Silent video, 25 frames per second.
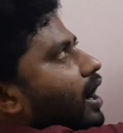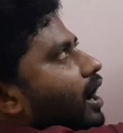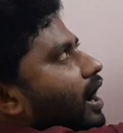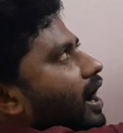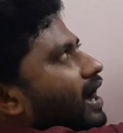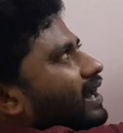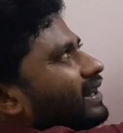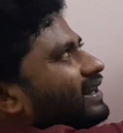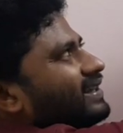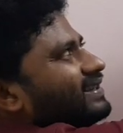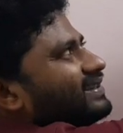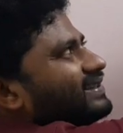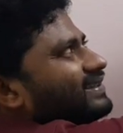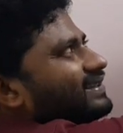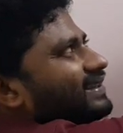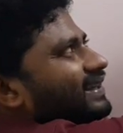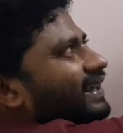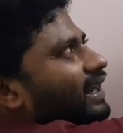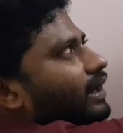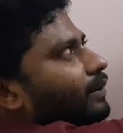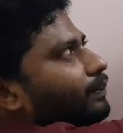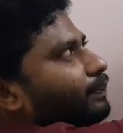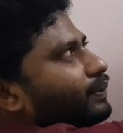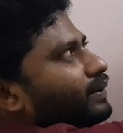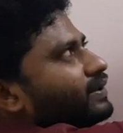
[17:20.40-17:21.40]
and a
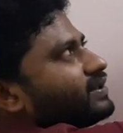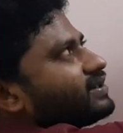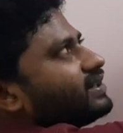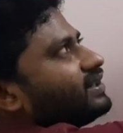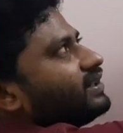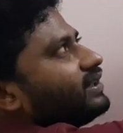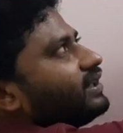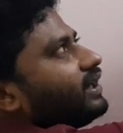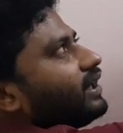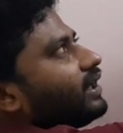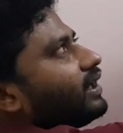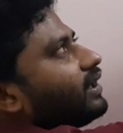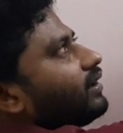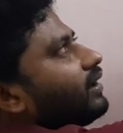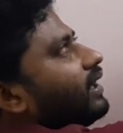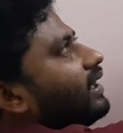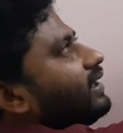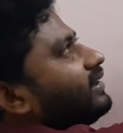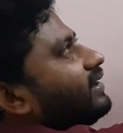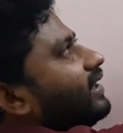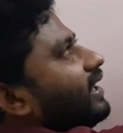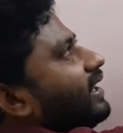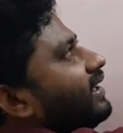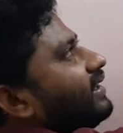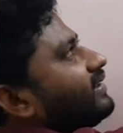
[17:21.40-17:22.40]
cell present here,
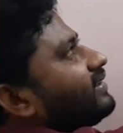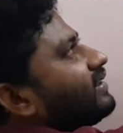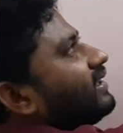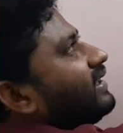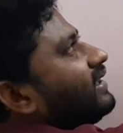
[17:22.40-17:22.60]
and there is